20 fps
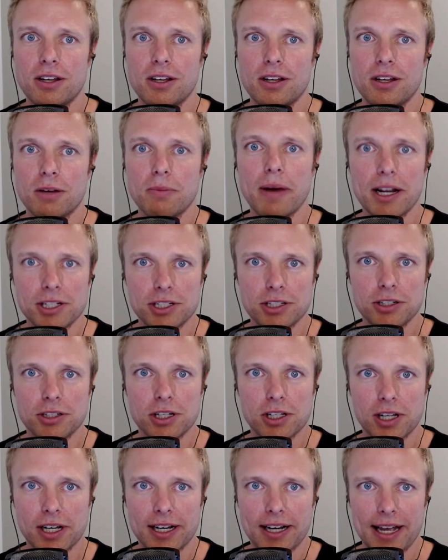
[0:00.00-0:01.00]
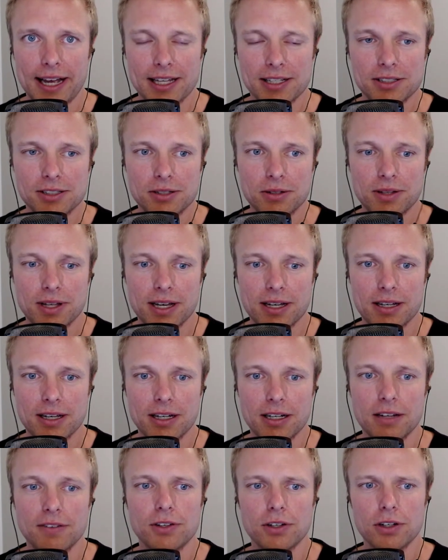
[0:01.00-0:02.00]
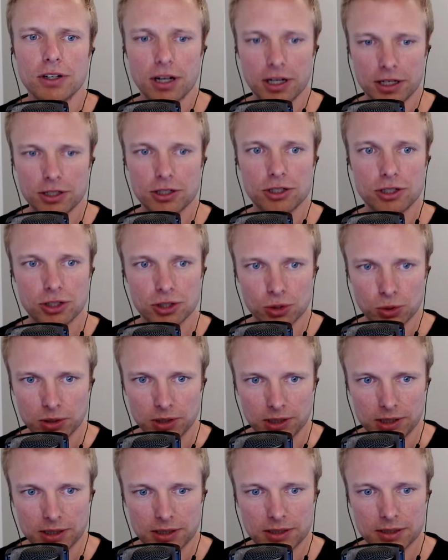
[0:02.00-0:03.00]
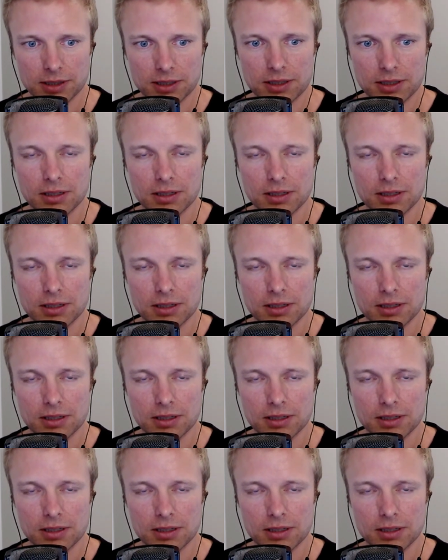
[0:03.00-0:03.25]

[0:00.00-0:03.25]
imagine your client asks you that, and if you're unsure